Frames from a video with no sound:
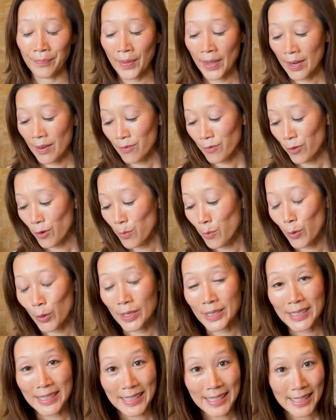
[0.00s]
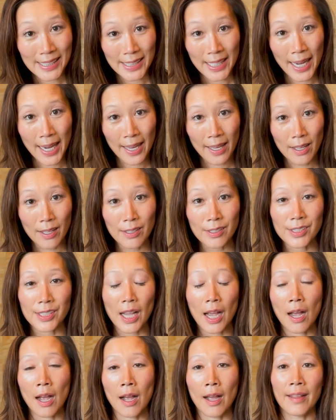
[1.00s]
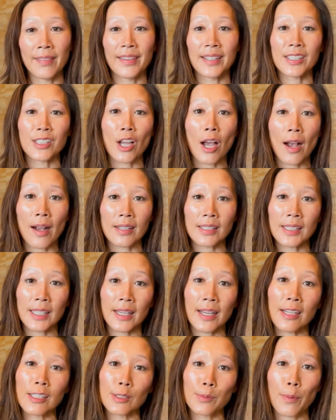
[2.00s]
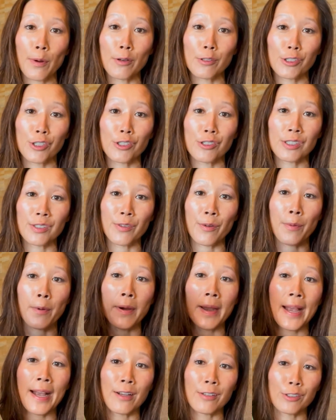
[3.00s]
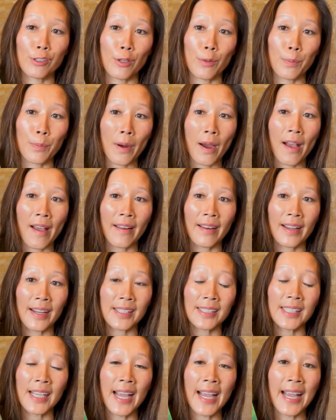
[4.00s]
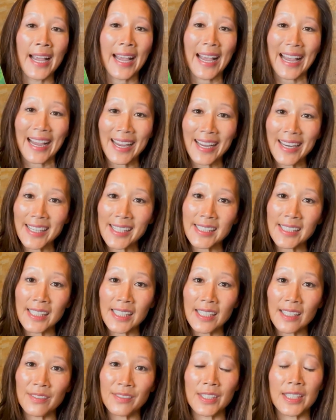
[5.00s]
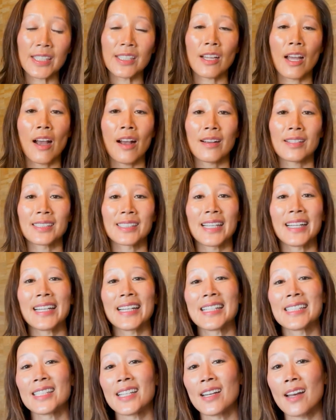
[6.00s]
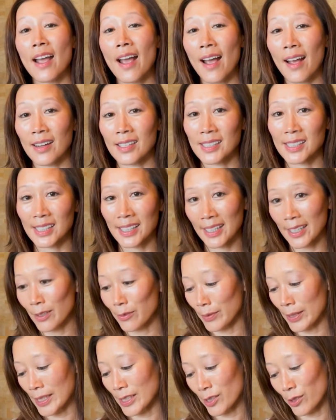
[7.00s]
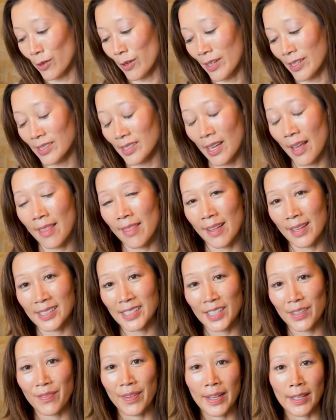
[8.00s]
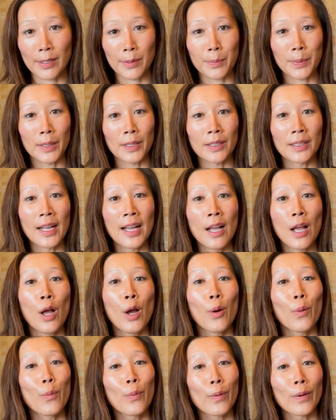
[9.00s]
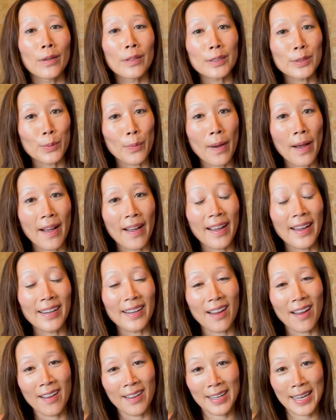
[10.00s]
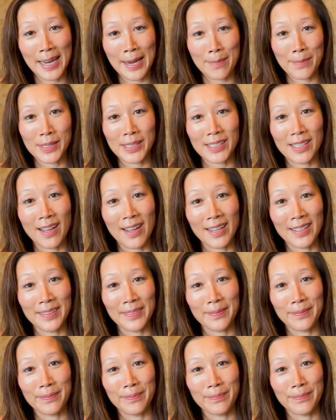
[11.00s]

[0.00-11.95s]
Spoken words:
For more details on the toxic exposures from our household products, A to Z of Detoxing is an excellent resource, and that's available worldwide on Amazon.